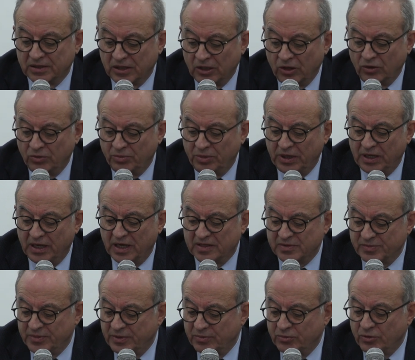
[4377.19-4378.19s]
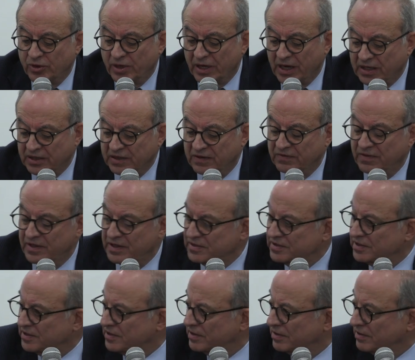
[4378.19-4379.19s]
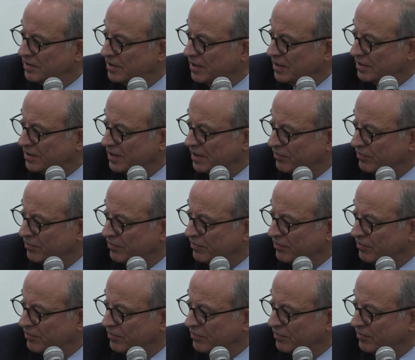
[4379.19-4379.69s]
globally has been more active than